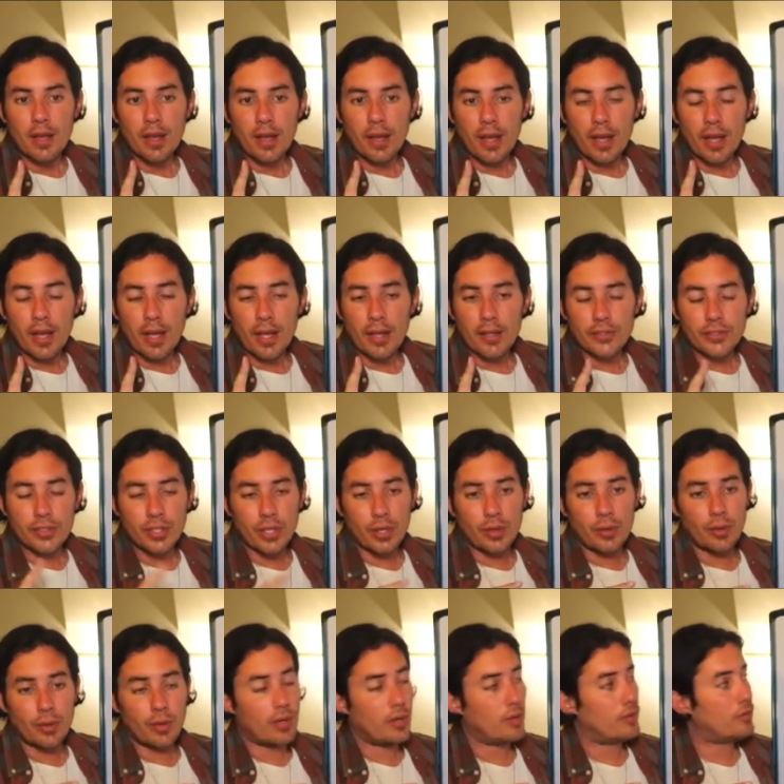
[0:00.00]
Uh,
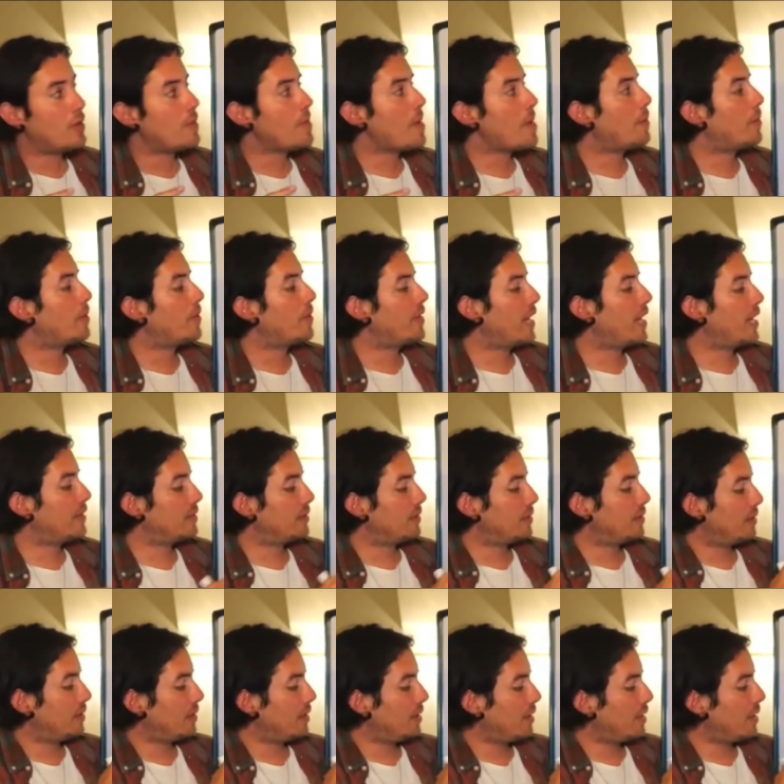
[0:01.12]
so remember
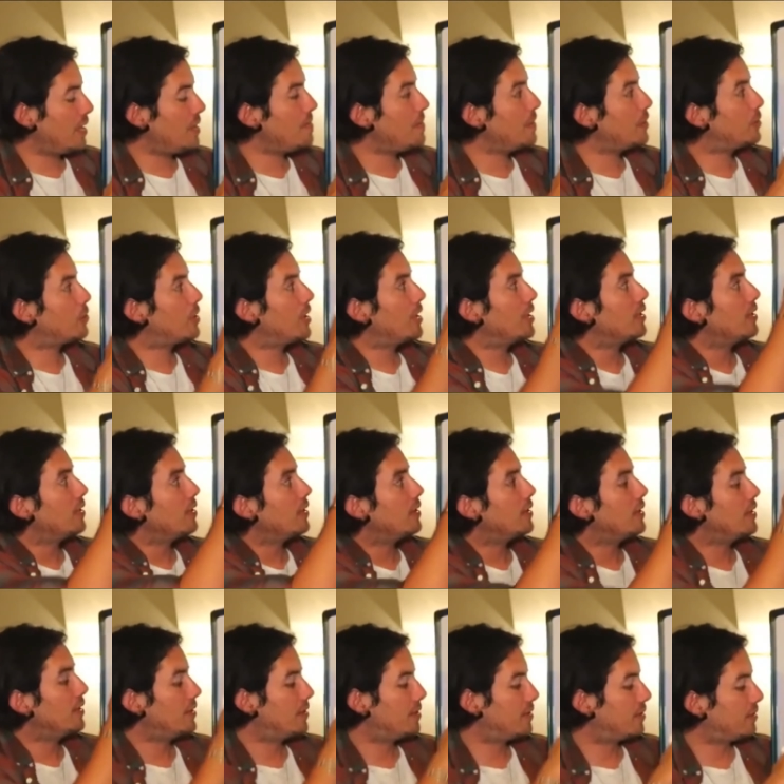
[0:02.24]
that in between
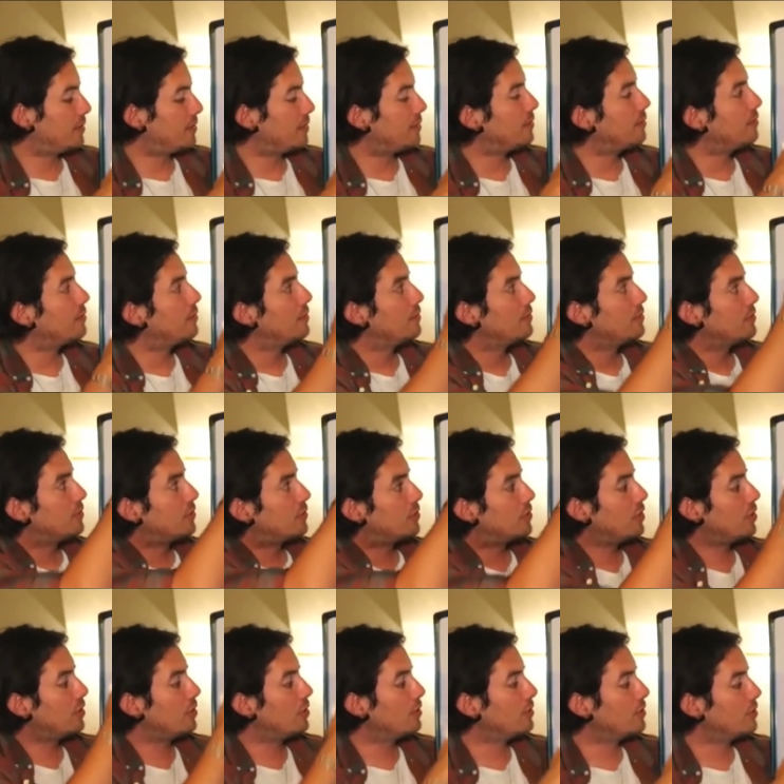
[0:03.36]
these
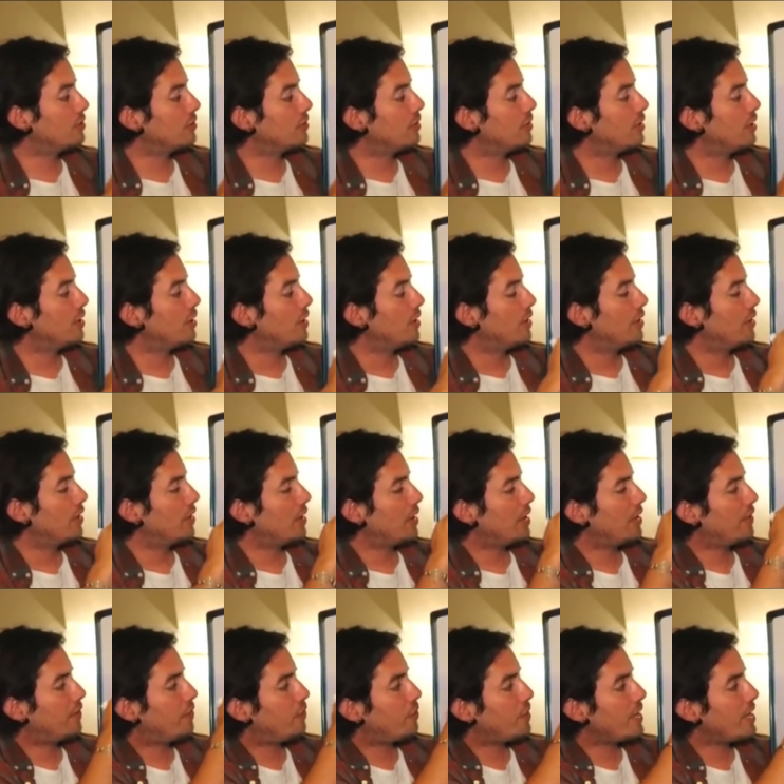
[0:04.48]
two,
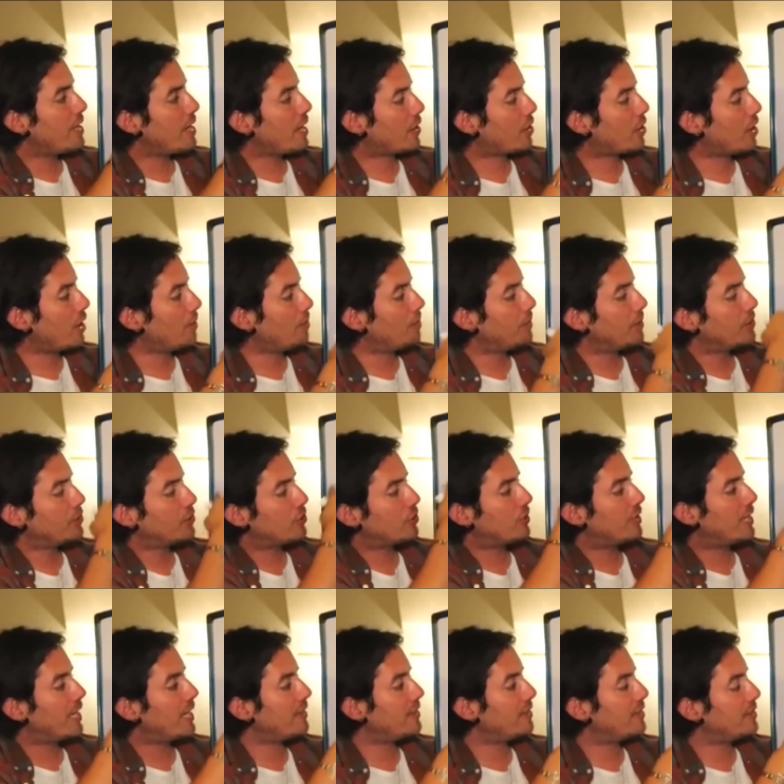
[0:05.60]
if we accomplish to
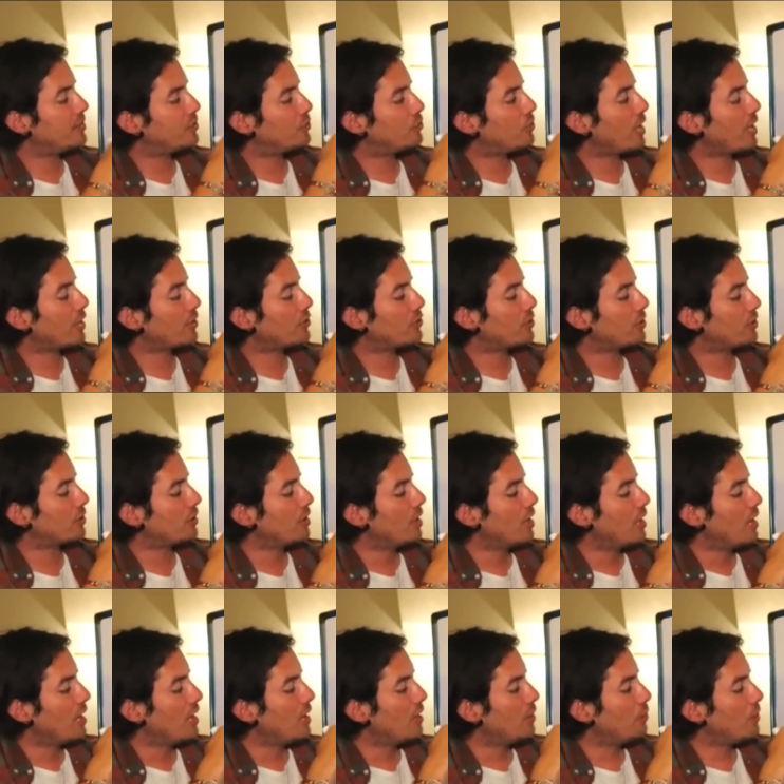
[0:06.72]
get this structure,
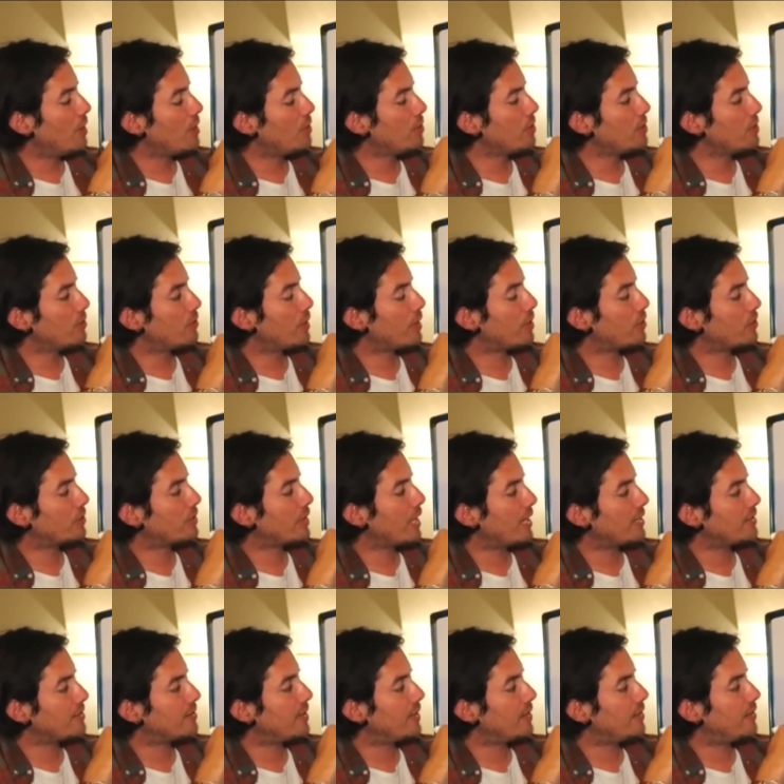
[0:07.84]
we will
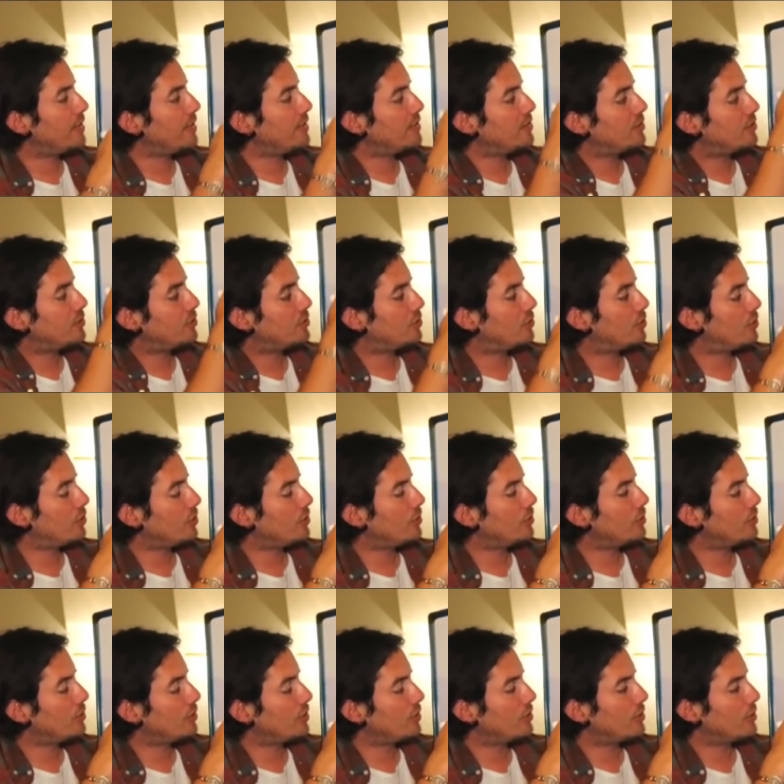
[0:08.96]
recognize that this two,
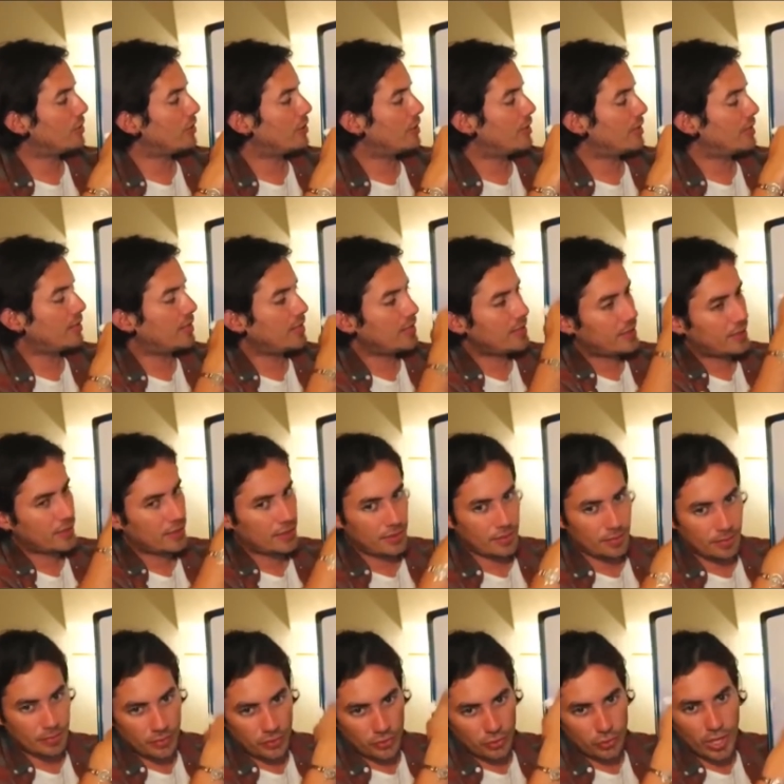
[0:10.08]
th- this
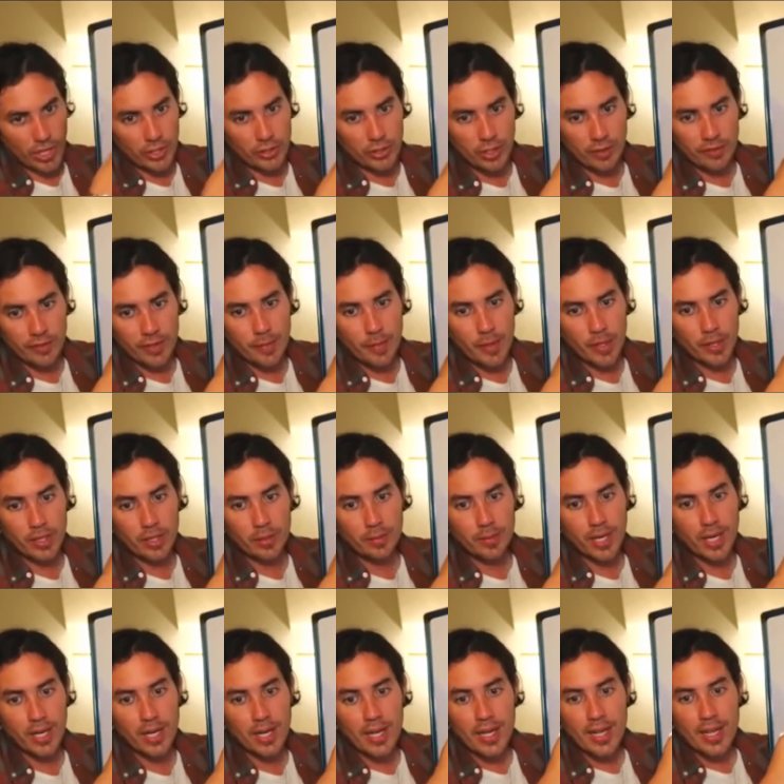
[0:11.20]
structure of the
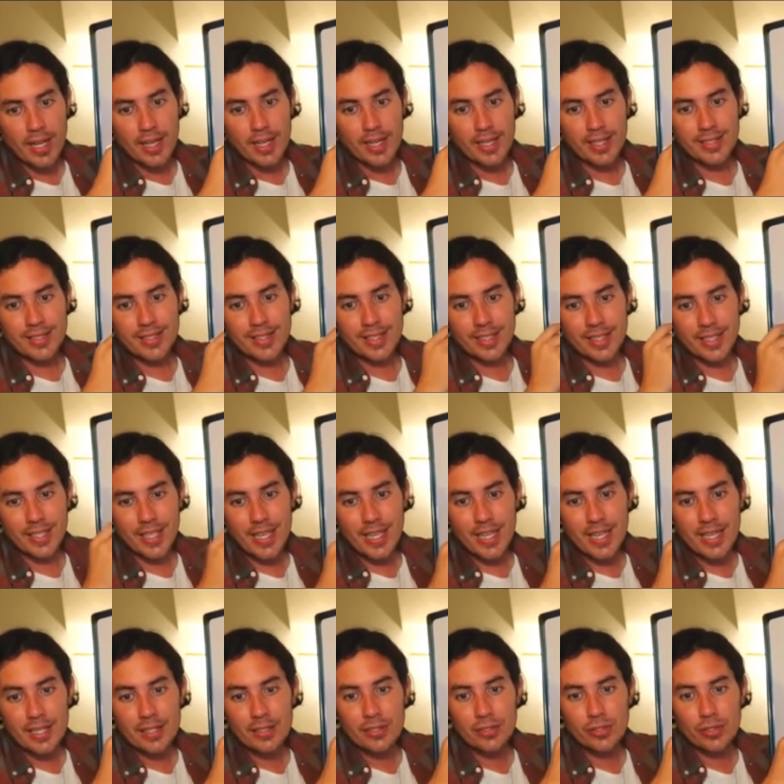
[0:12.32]
Merkaba is the
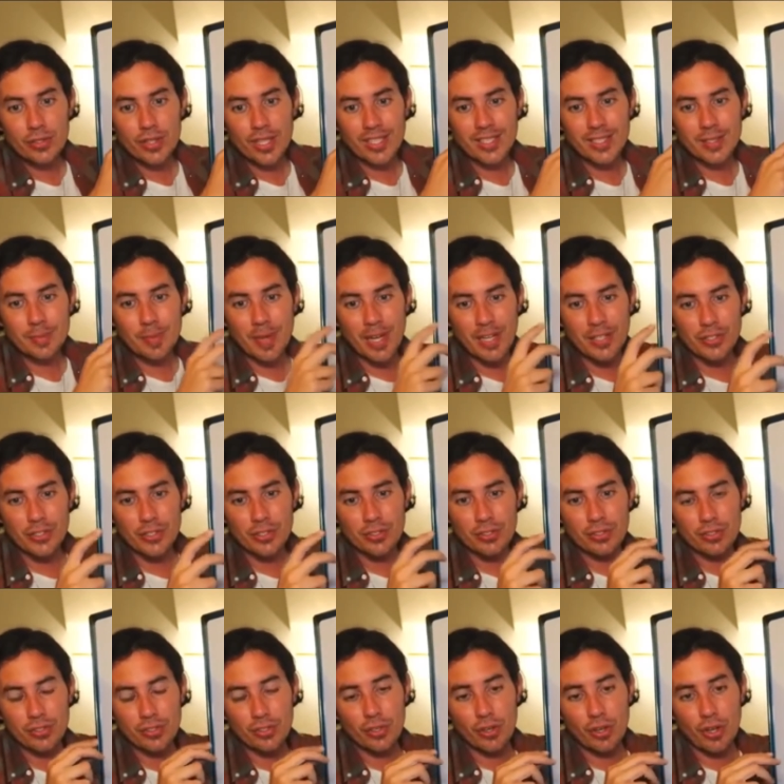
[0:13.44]
key to the expansion
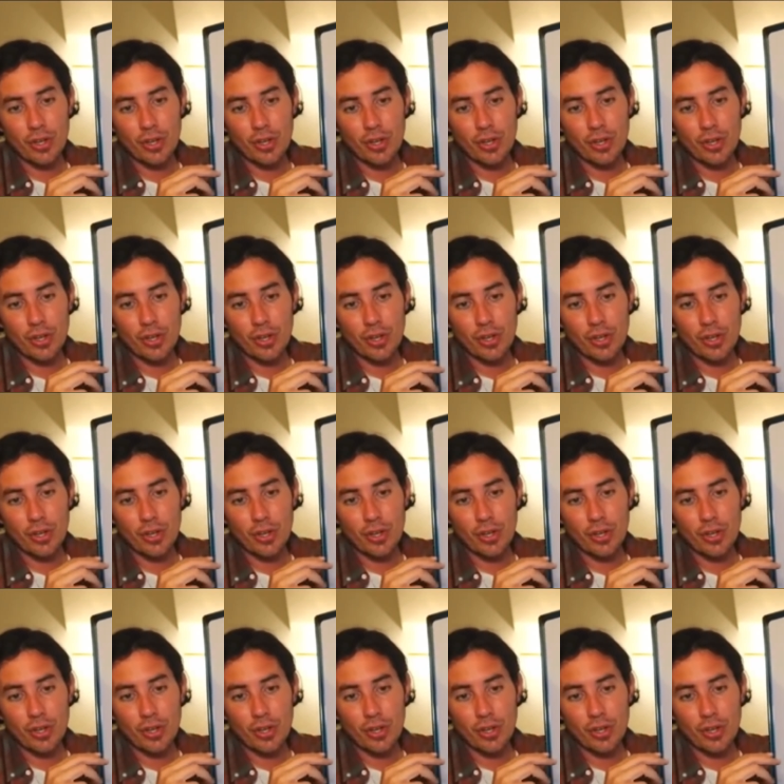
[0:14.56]
to